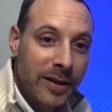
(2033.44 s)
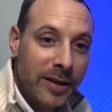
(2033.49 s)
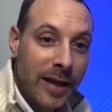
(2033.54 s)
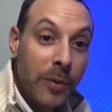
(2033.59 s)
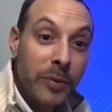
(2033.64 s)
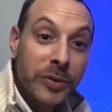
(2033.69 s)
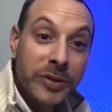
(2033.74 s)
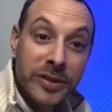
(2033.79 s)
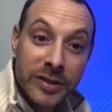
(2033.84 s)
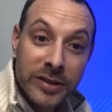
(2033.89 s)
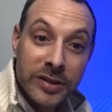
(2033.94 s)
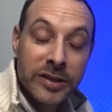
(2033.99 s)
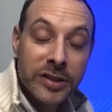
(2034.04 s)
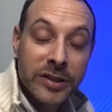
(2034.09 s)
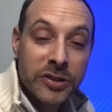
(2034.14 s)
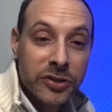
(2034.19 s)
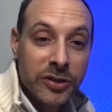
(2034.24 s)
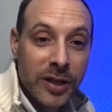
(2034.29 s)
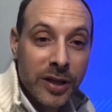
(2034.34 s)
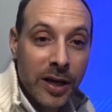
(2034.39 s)
that was a
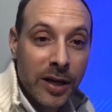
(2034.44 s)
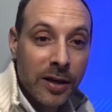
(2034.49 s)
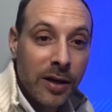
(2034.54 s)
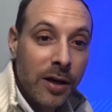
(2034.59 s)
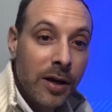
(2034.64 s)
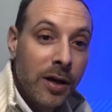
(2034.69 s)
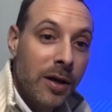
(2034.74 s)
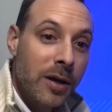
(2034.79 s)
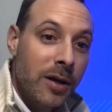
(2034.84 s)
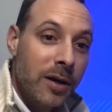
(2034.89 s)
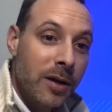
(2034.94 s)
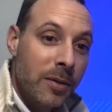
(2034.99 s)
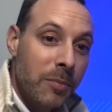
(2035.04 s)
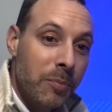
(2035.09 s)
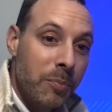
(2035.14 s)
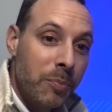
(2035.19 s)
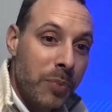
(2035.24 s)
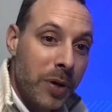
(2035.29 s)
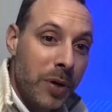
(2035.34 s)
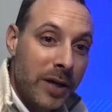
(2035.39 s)
decision that
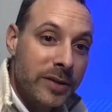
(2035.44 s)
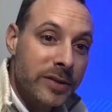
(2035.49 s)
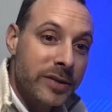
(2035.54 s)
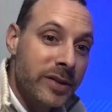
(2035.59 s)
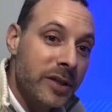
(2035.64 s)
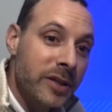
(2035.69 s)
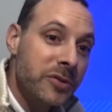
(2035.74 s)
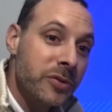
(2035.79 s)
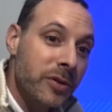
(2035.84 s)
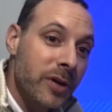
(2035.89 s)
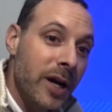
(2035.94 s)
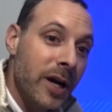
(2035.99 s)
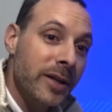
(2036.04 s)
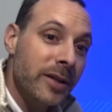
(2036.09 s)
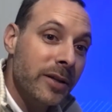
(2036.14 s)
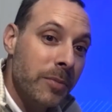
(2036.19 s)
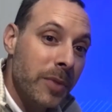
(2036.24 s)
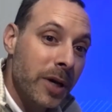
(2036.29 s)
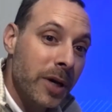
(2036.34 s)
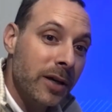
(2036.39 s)
Penn Central had
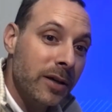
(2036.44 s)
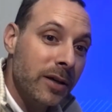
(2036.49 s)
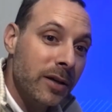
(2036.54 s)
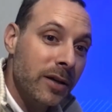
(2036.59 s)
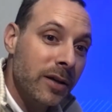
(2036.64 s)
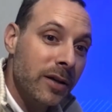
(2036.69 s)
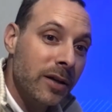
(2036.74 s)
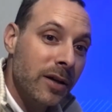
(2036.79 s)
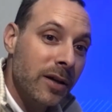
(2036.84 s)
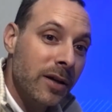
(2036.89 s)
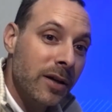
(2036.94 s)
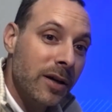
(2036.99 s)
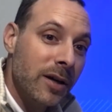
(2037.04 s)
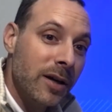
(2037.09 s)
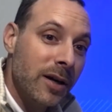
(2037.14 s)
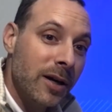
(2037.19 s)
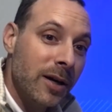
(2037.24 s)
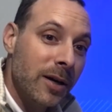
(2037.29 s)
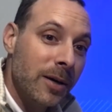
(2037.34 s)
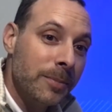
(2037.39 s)
to make,
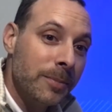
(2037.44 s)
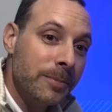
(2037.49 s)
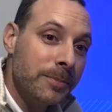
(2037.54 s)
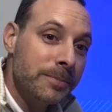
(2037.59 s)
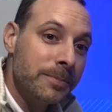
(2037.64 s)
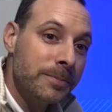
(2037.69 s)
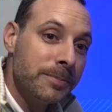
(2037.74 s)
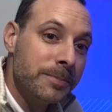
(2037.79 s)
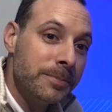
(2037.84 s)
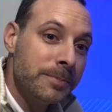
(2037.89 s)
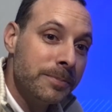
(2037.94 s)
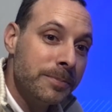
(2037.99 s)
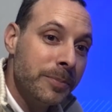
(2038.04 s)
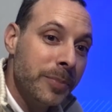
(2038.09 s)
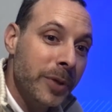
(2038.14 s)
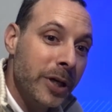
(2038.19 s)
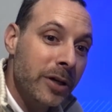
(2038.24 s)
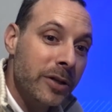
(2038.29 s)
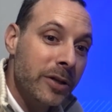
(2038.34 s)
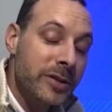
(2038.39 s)

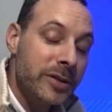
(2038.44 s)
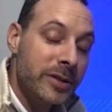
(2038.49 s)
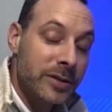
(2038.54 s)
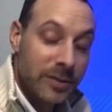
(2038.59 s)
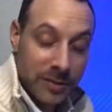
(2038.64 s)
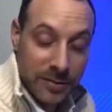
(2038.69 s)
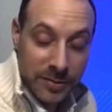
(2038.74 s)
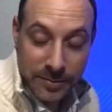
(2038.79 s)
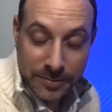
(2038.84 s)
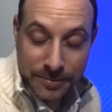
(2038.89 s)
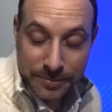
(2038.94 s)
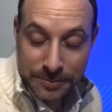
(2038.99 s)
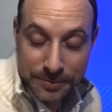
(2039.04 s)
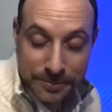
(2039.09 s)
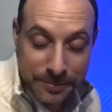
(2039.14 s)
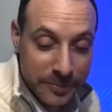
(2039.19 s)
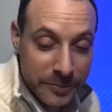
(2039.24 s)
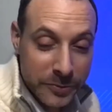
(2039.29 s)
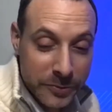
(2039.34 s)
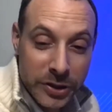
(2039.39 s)
because
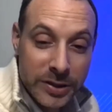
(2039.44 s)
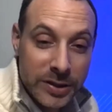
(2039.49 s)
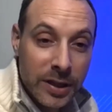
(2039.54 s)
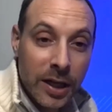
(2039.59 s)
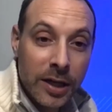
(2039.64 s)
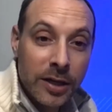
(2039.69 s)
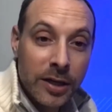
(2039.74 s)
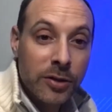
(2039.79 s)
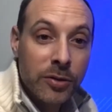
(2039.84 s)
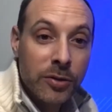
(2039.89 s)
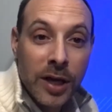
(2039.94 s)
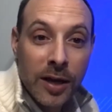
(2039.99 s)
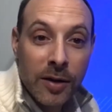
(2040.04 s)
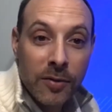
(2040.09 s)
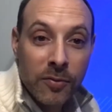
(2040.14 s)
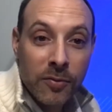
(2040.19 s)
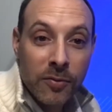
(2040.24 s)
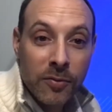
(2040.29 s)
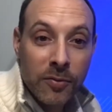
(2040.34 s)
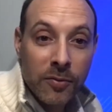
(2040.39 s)
just like you
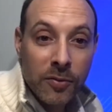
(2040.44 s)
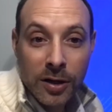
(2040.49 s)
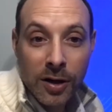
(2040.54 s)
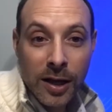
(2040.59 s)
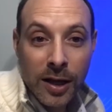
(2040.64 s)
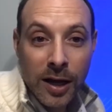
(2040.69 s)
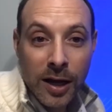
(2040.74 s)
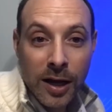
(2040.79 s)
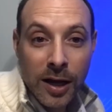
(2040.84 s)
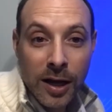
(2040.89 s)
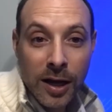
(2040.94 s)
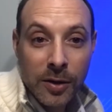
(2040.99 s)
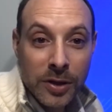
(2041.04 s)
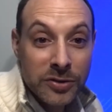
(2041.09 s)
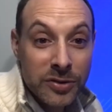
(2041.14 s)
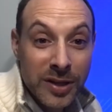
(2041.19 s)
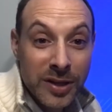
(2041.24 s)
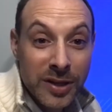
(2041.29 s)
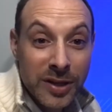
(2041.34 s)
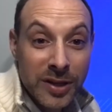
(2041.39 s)
can't roll it all out
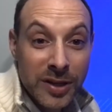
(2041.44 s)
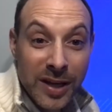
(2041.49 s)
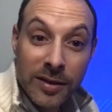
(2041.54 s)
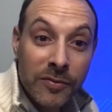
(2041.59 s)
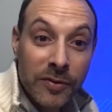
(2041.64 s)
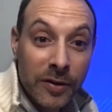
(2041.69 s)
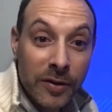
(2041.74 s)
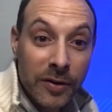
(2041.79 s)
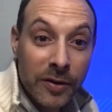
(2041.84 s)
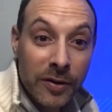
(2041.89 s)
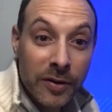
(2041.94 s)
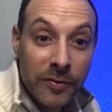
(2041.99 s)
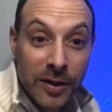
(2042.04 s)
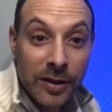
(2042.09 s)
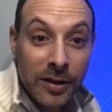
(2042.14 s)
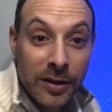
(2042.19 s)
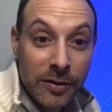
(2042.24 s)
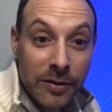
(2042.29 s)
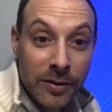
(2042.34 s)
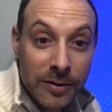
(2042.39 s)
at once, you can't think of
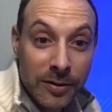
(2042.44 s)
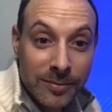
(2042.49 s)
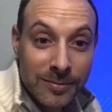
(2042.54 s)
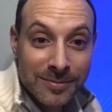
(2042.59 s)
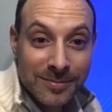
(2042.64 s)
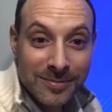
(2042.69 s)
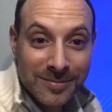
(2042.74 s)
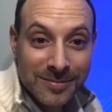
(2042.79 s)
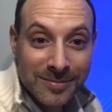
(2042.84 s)
everything either.